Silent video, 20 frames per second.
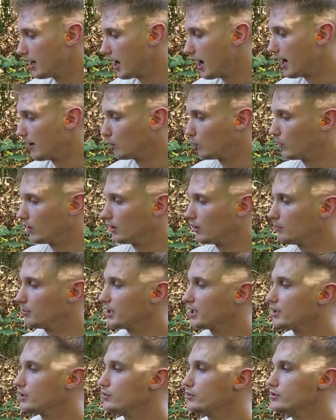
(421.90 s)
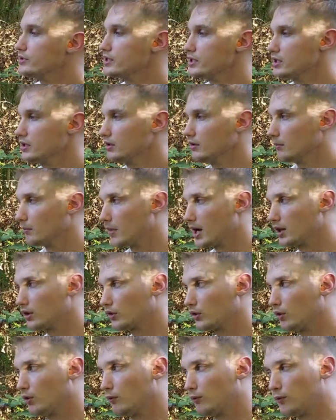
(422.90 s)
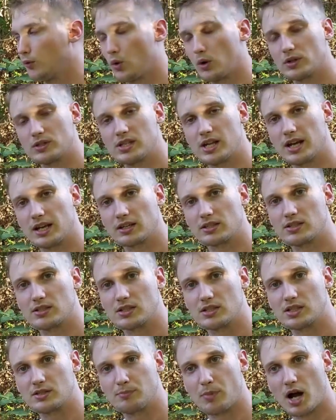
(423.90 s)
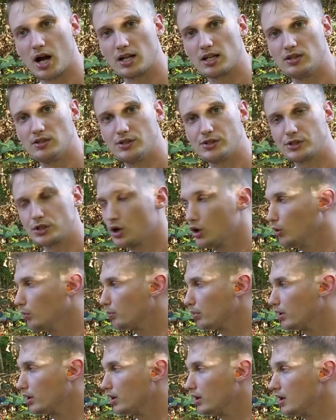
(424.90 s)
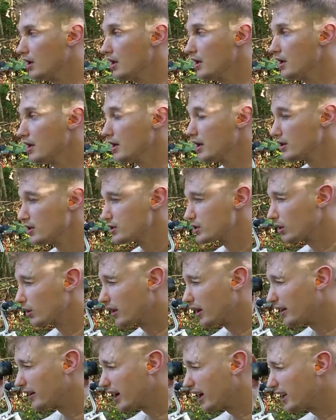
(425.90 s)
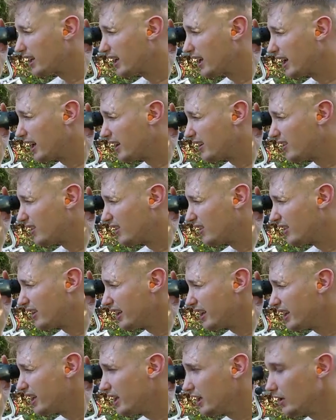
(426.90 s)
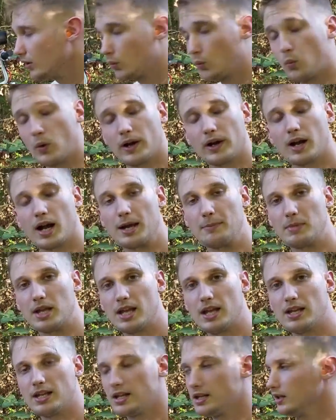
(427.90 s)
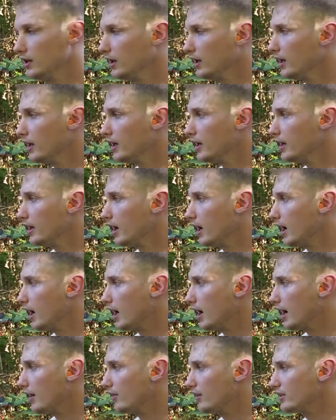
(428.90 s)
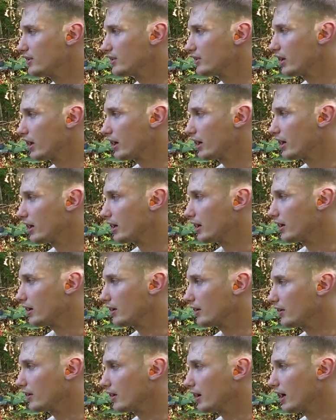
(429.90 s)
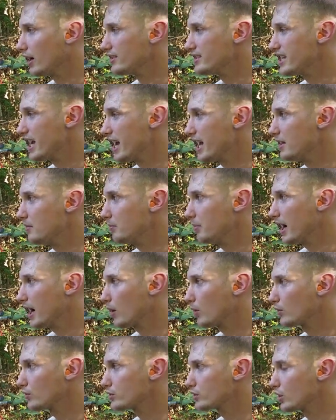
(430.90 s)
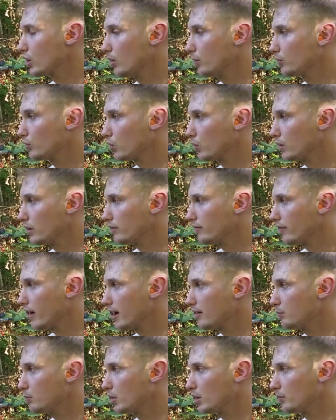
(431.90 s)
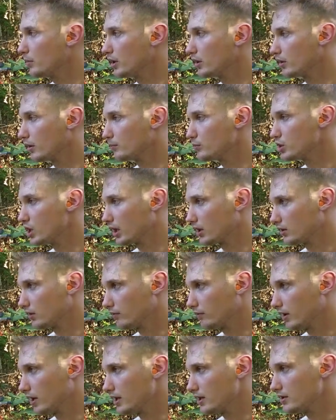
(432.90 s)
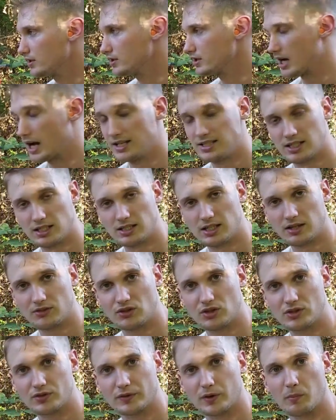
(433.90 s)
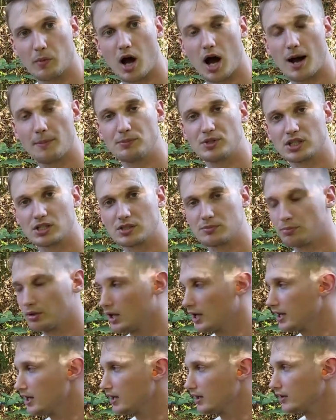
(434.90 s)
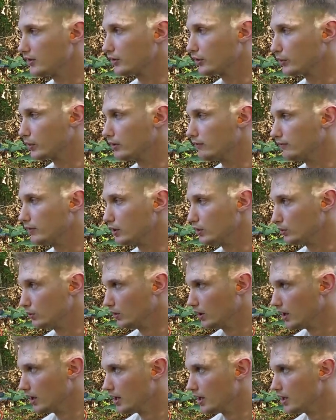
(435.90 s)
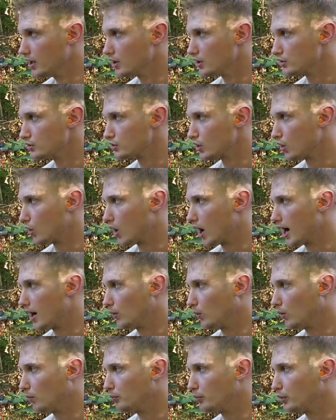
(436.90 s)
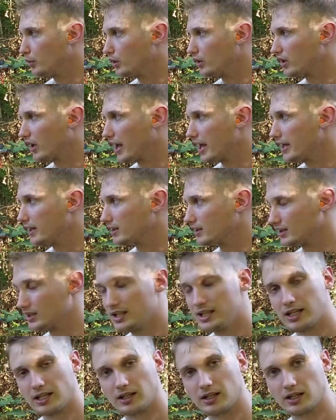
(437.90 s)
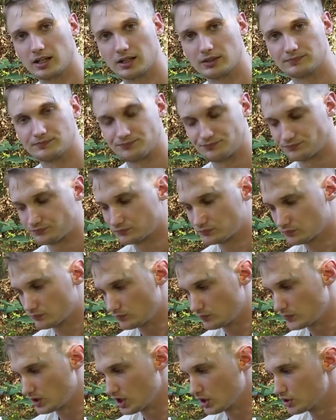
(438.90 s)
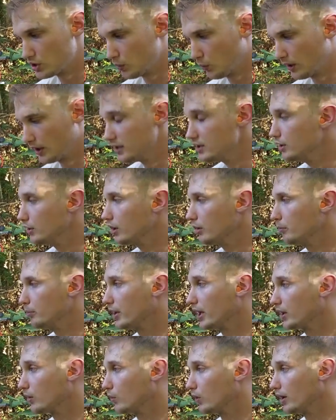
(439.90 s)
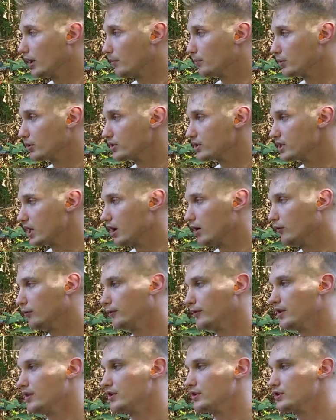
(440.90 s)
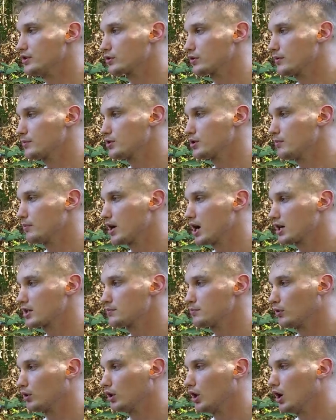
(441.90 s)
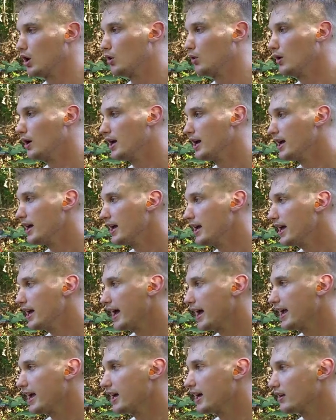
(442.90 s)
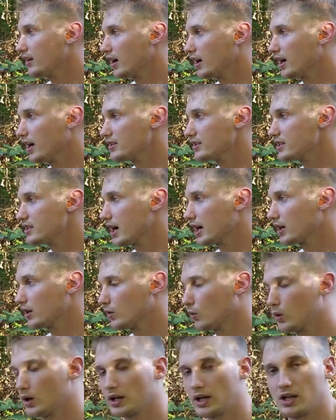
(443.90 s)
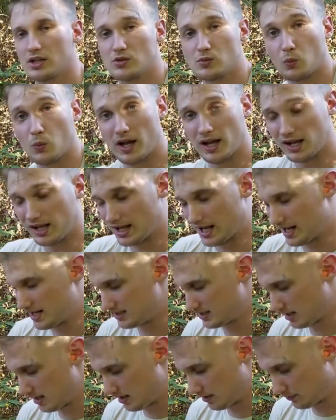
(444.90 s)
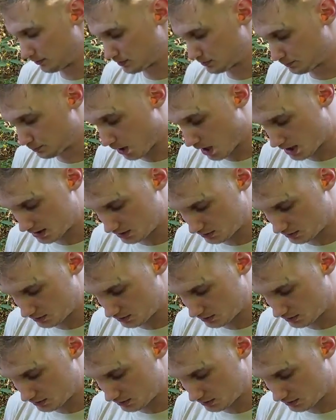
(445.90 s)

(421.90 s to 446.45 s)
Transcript: I will be using my little vortex spotting scope so that I can see where I'm hitting. Uh, this is a, a 10 power scope, 25 millimeter objective lens. I did get this from Optics Planet to review, so I will put a link to where you can pick one up yourself in the description box below. And uh, it's not going to work as well as a spotting